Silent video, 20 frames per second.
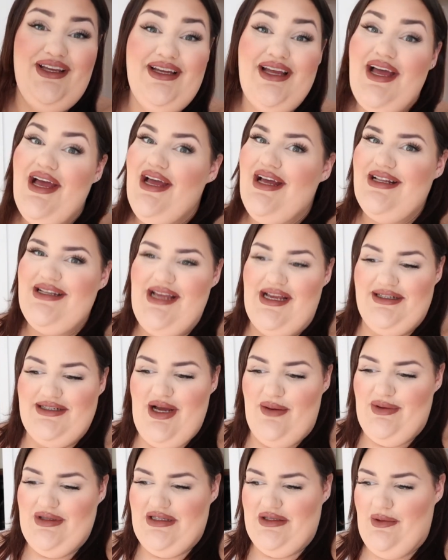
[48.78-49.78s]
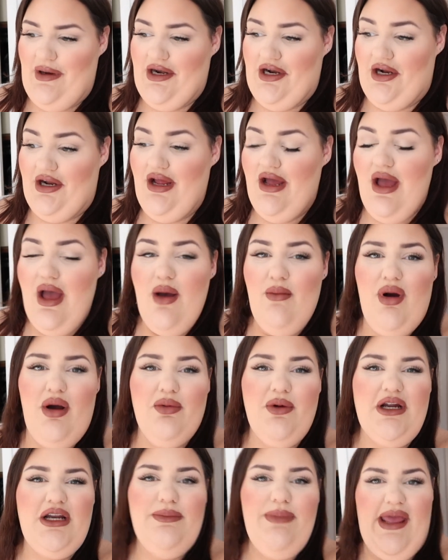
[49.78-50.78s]
like tank top and sweater
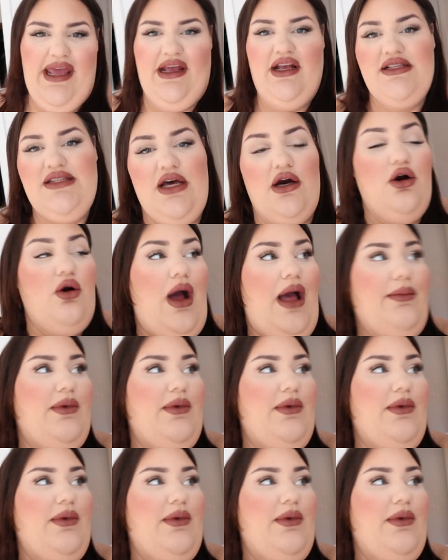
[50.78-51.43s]
but we're gonna bake so